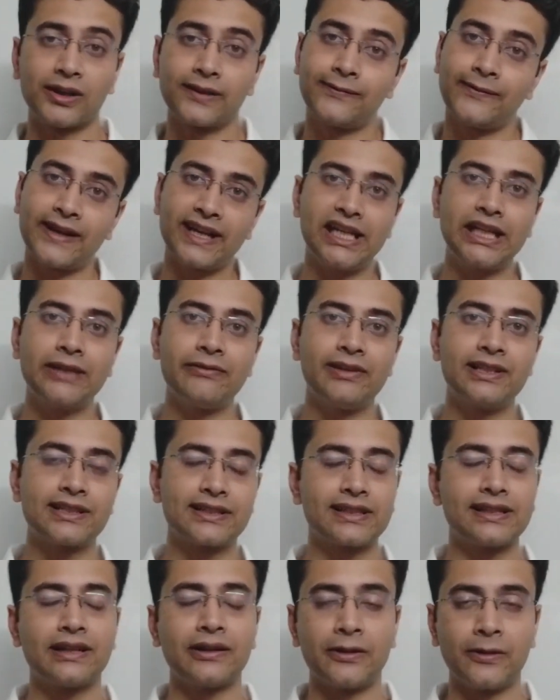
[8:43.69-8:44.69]
or the faculty
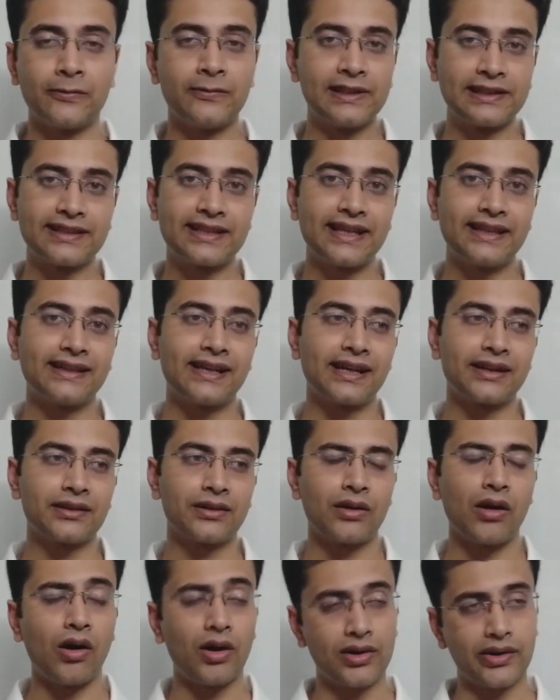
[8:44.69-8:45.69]
will say
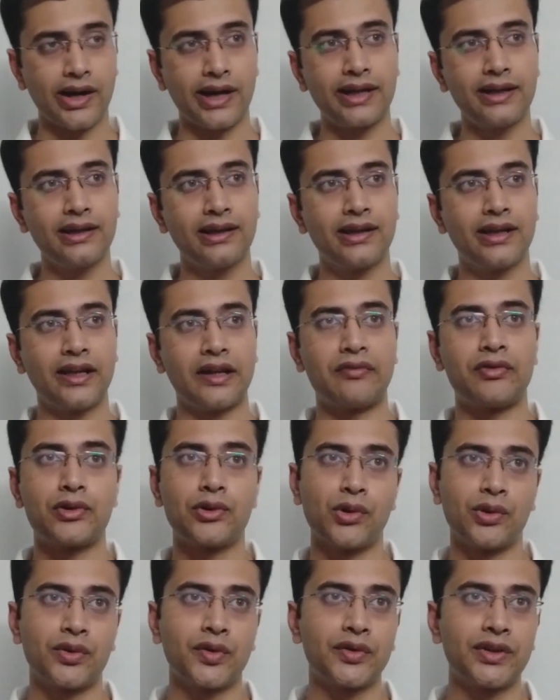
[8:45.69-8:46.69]
that, all right,
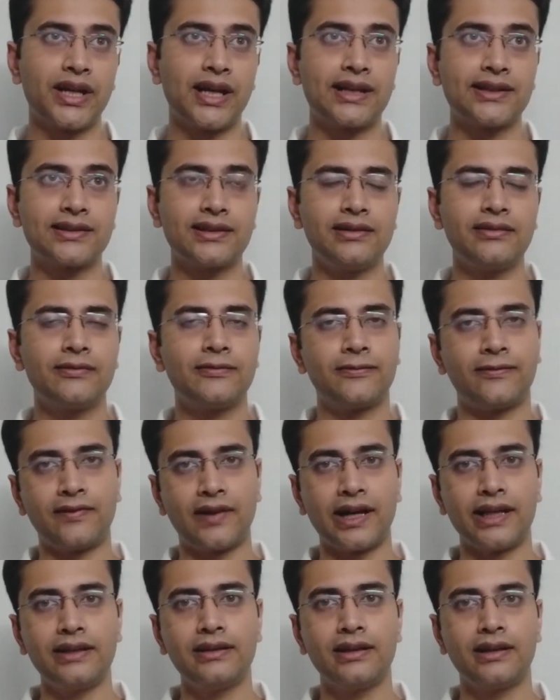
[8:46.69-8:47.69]
if you don't know the answer,
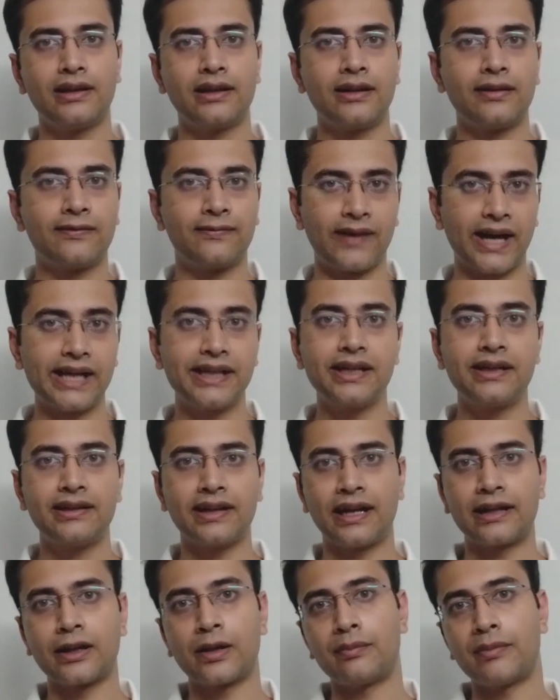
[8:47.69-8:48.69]
fine,
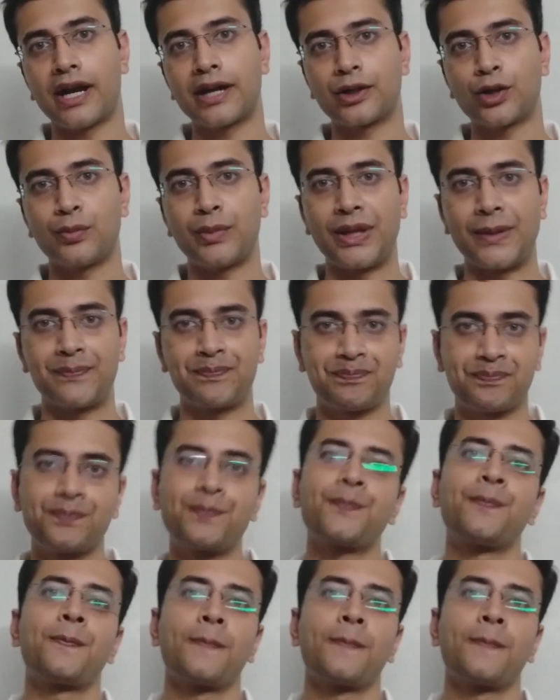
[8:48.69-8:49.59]
find it and come back to me.